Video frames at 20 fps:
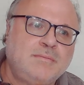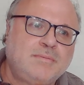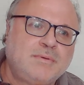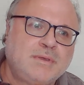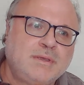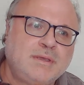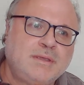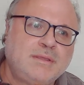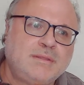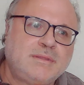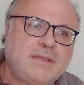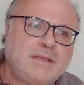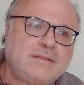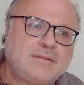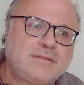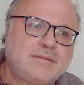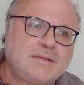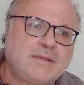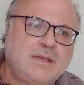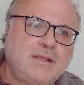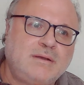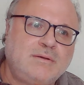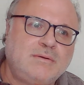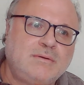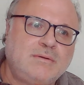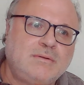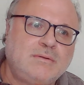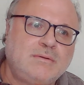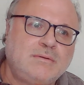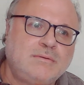pre-industrial
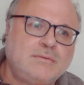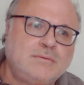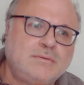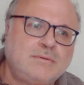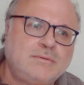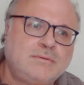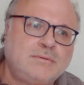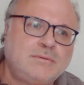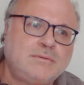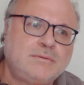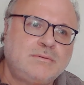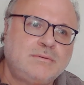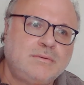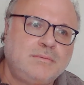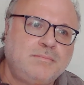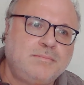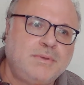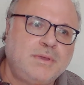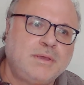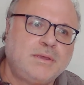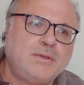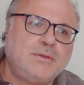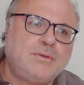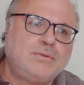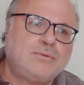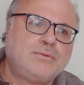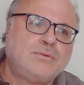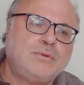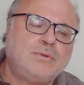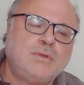period,